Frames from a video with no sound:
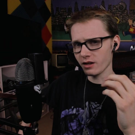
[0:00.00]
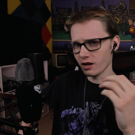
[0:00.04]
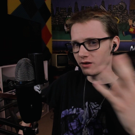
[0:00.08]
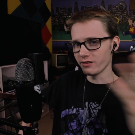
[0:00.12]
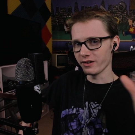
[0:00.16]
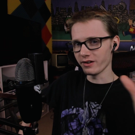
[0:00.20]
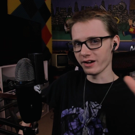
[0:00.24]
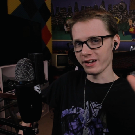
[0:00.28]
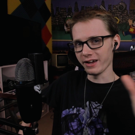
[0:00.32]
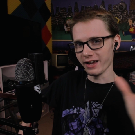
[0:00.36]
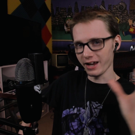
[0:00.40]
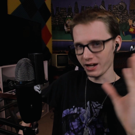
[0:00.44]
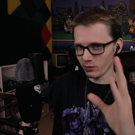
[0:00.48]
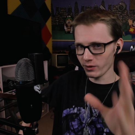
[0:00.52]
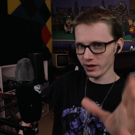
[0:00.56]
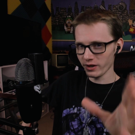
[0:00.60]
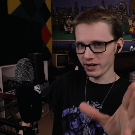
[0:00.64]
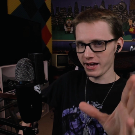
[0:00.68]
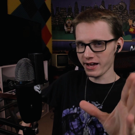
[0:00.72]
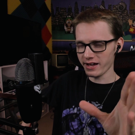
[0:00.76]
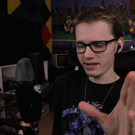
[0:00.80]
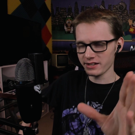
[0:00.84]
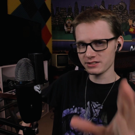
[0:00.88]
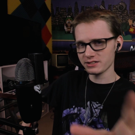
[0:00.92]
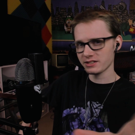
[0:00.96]
Alright, anyway
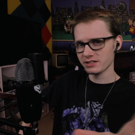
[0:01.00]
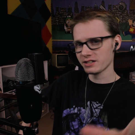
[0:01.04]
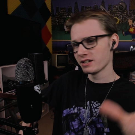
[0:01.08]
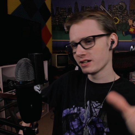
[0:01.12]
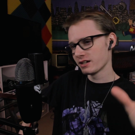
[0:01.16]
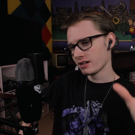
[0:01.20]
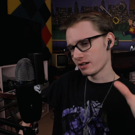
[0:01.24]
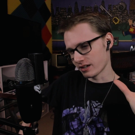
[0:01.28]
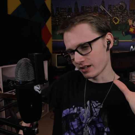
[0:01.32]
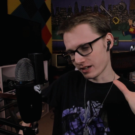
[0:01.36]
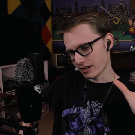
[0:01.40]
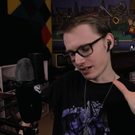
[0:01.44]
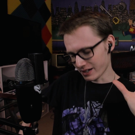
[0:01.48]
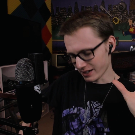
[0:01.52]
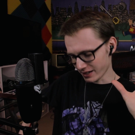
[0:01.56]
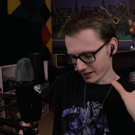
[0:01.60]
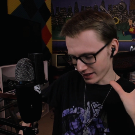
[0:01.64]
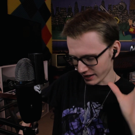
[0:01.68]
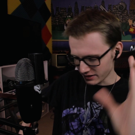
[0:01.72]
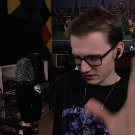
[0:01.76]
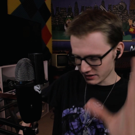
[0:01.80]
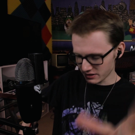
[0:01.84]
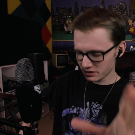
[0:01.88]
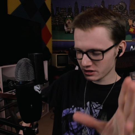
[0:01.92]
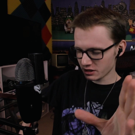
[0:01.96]
guys, I
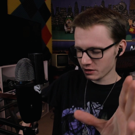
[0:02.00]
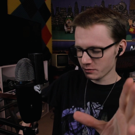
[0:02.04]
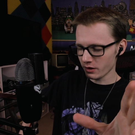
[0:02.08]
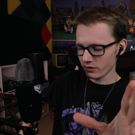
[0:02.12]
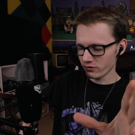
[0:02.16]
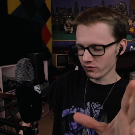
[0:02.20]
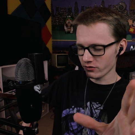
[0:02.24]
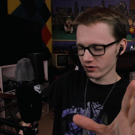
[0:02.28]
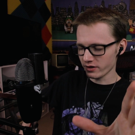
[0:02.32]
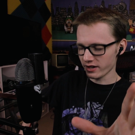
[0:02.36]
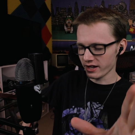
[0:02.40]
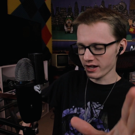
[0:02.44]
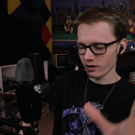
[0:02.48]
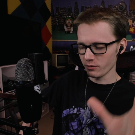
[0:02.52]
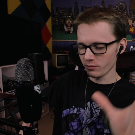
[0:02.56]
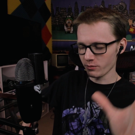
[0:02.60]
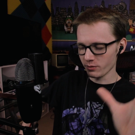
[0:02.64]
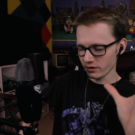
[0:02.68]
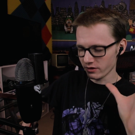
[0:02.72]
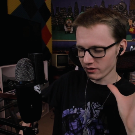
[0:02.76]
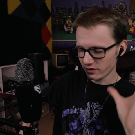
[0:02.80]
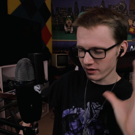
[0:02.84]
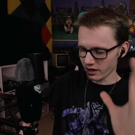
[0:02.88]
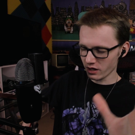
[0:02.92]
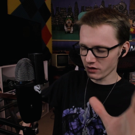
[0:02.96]
guess that's going to be it for now,
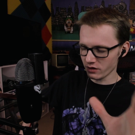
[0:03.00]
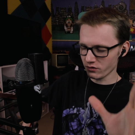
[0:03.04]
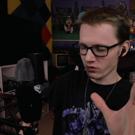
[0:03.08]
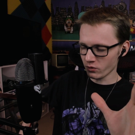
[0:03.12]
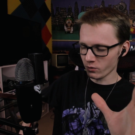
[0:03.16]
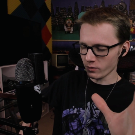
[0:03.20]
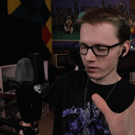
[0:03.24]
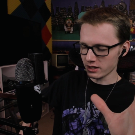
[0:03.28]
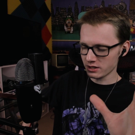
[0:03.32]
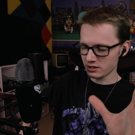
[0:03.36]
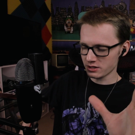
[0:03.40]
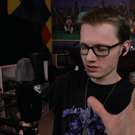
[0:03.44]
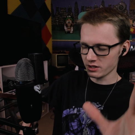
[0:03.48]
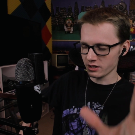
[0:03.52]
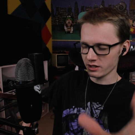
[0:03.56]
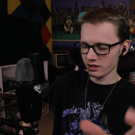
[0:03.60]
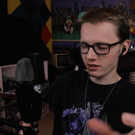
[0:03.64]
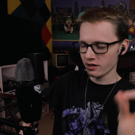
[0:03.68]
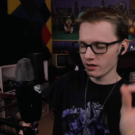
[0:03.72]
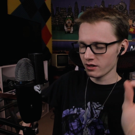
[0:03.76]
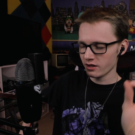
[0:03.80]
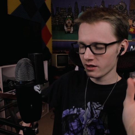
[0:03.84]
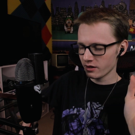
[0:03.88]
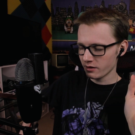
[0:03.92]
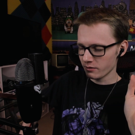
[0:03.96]
but thank you for watching.
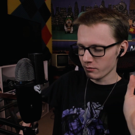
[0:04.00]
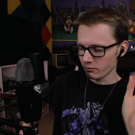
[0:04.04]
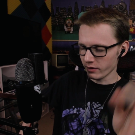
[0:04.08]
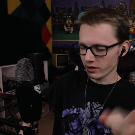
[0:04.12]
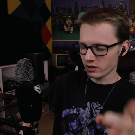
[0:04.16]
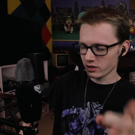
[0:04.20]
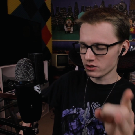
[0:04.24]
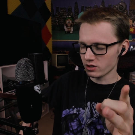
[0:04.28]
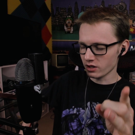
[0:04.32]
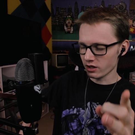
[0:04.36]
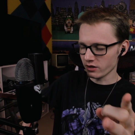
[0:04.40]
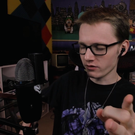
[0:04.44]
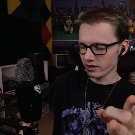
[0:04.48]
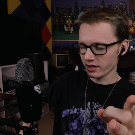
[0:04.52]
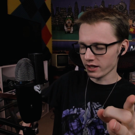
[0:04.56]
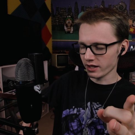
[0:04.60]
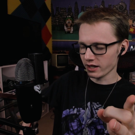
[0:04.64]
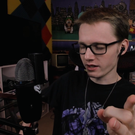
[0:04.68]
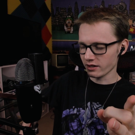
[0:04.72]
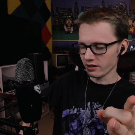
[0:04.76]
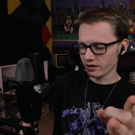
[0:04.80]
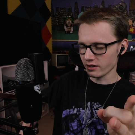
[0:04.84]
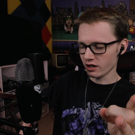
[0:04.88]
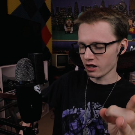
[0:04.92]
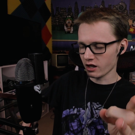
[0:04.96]
Make sure to leave a
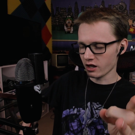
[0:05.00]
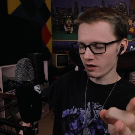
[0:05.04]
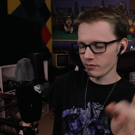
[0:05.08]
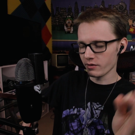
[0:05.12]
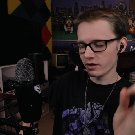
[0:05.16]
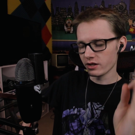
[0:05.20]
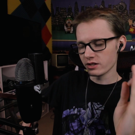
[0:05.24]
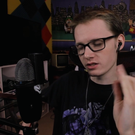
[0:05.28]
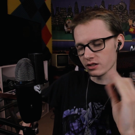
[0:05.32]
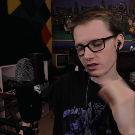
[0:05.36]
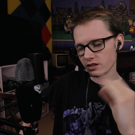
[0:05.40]
like and a comment